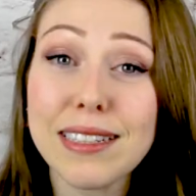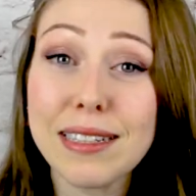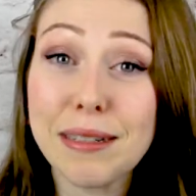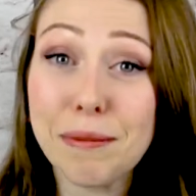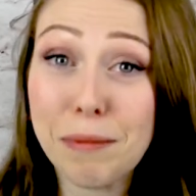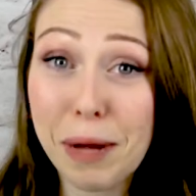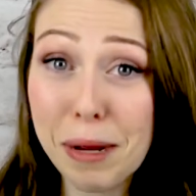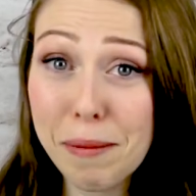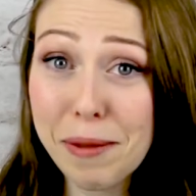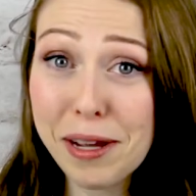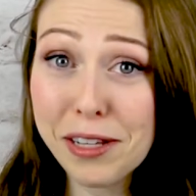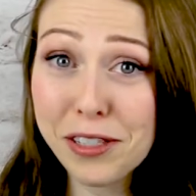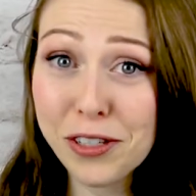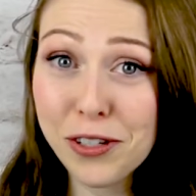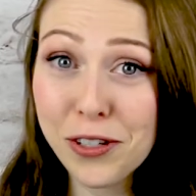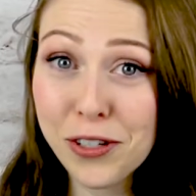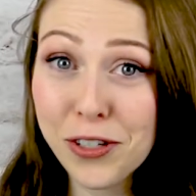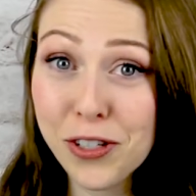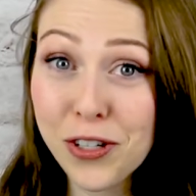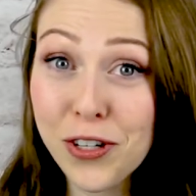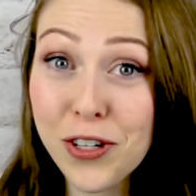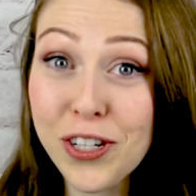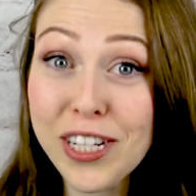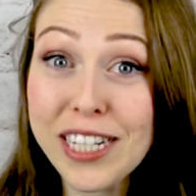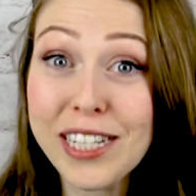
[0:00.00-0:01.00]
My master's
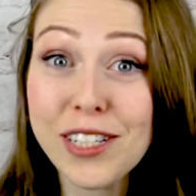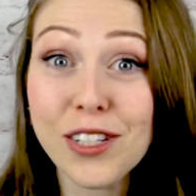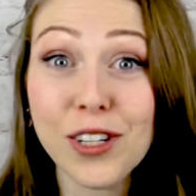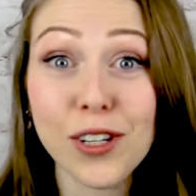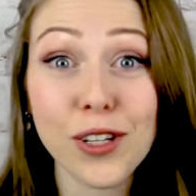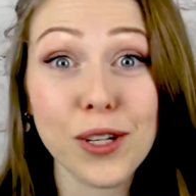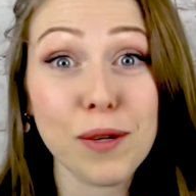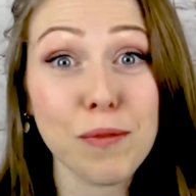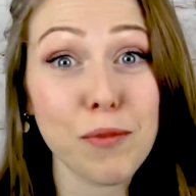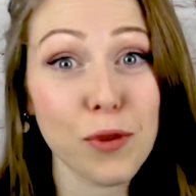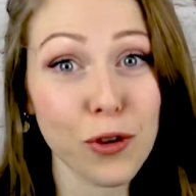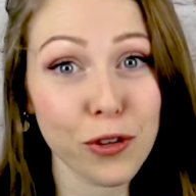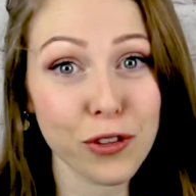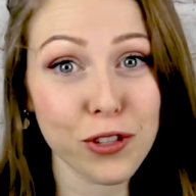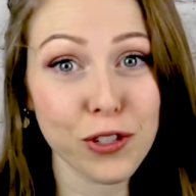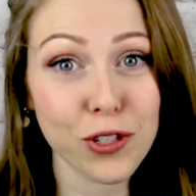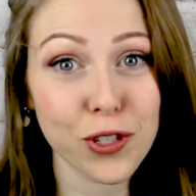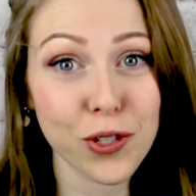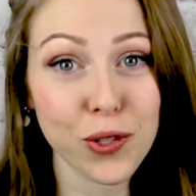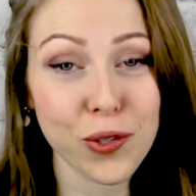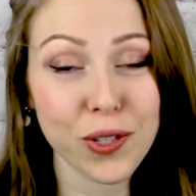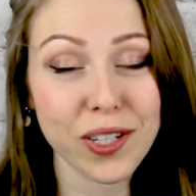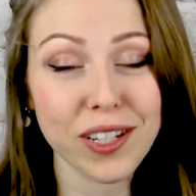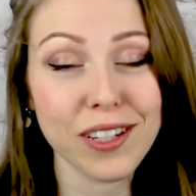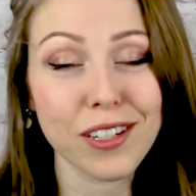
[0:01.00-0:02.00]
degree took more than
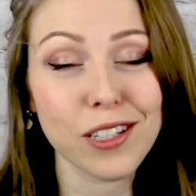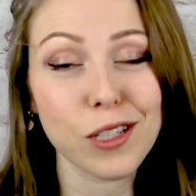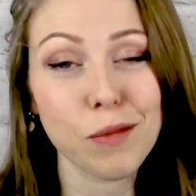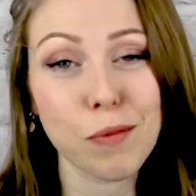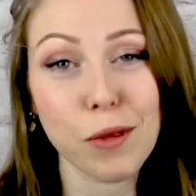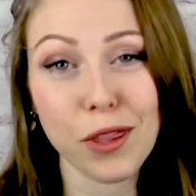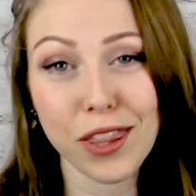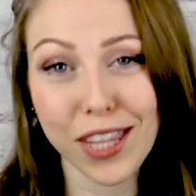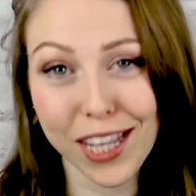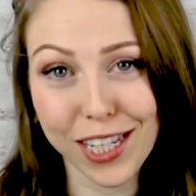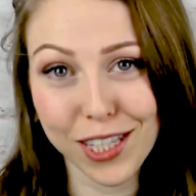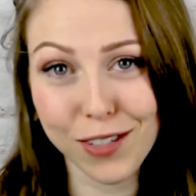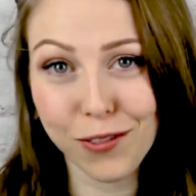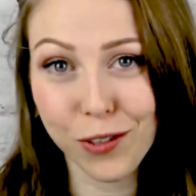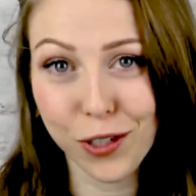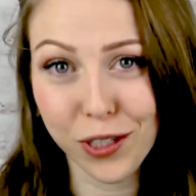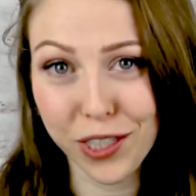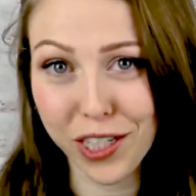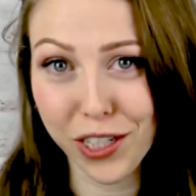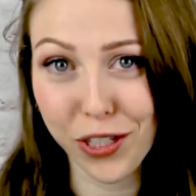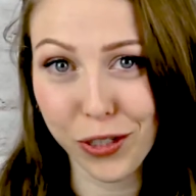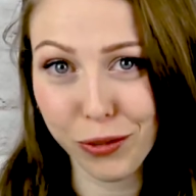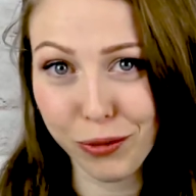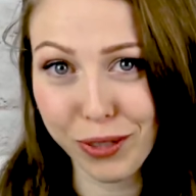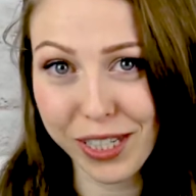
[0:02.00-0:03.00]
2 years, but that's for
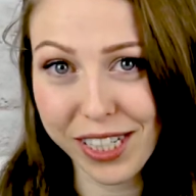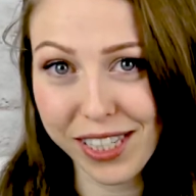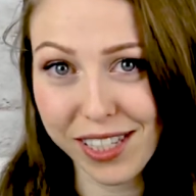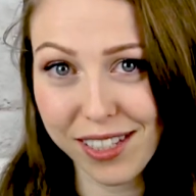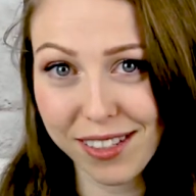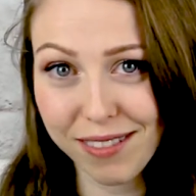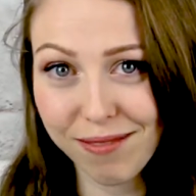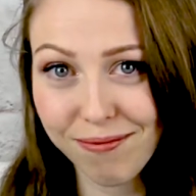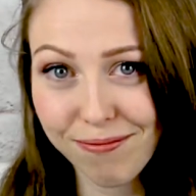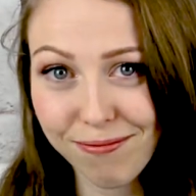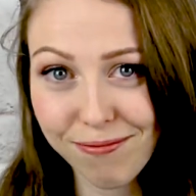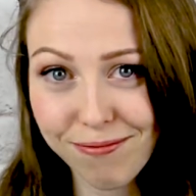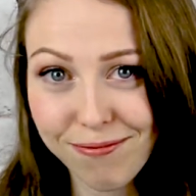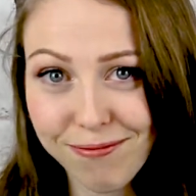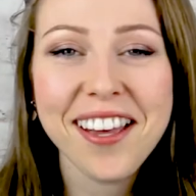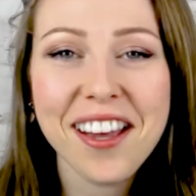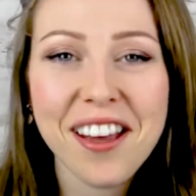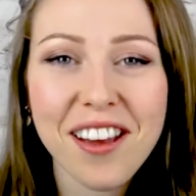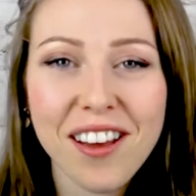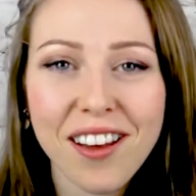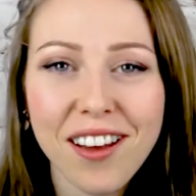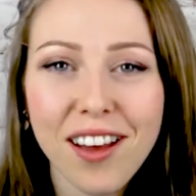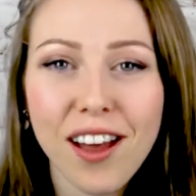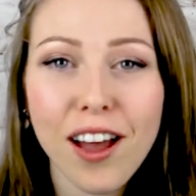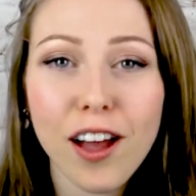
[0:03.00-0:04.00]
another reason.
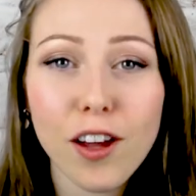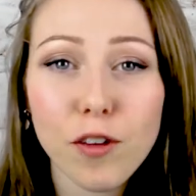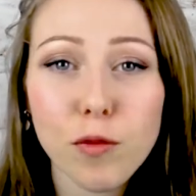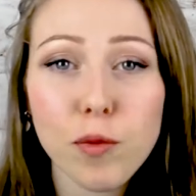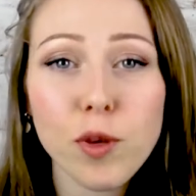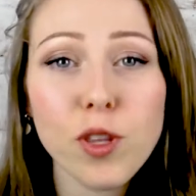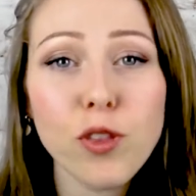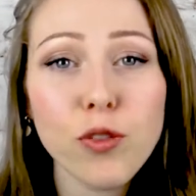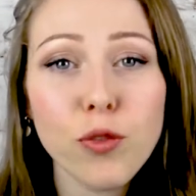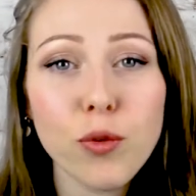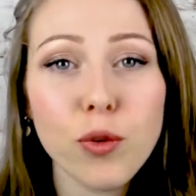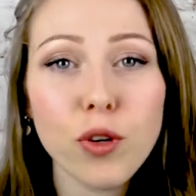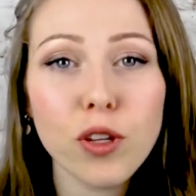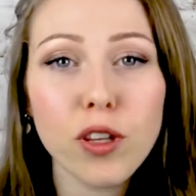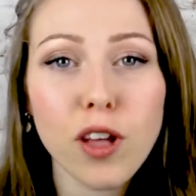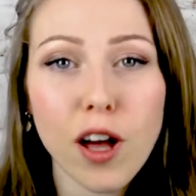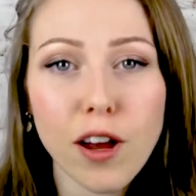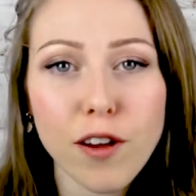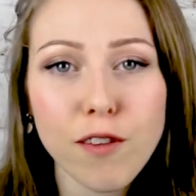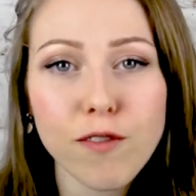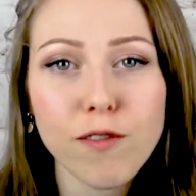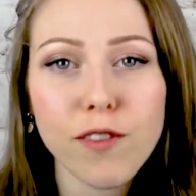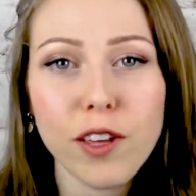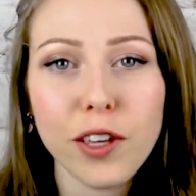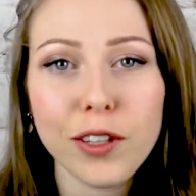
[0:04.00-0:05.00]
I've been through a lot of
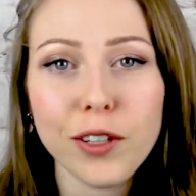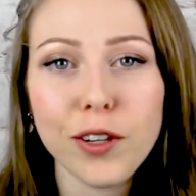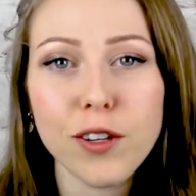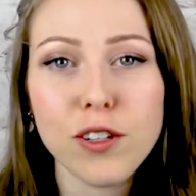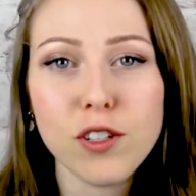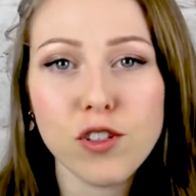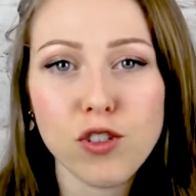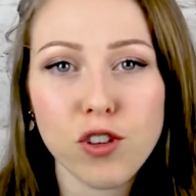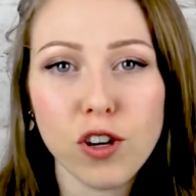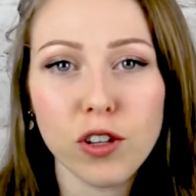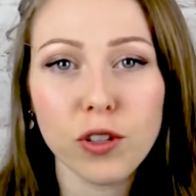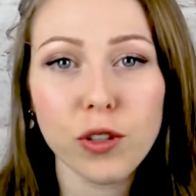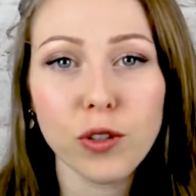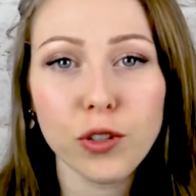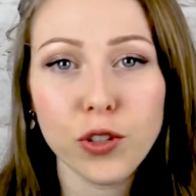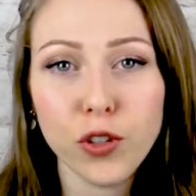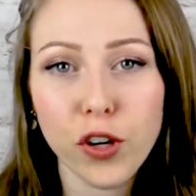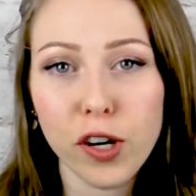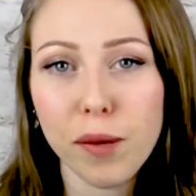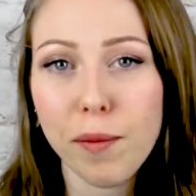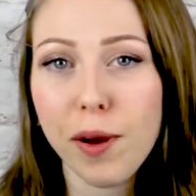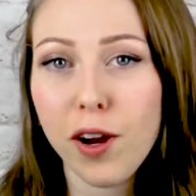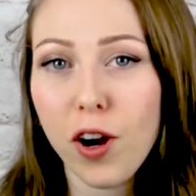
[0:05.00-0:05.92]
failure and struggle during my